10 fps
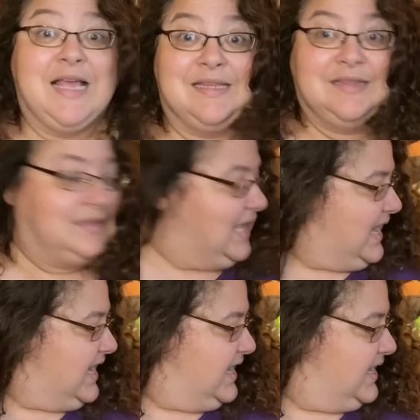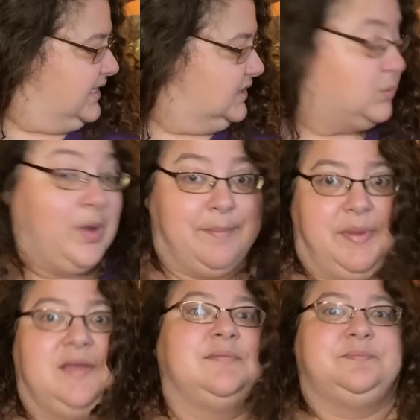Last whip
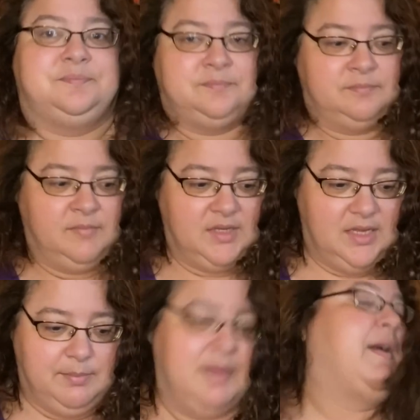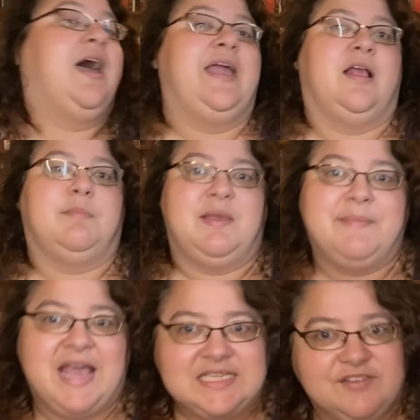in my pile, my
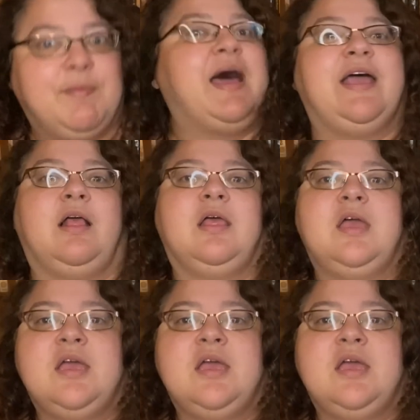massive pile.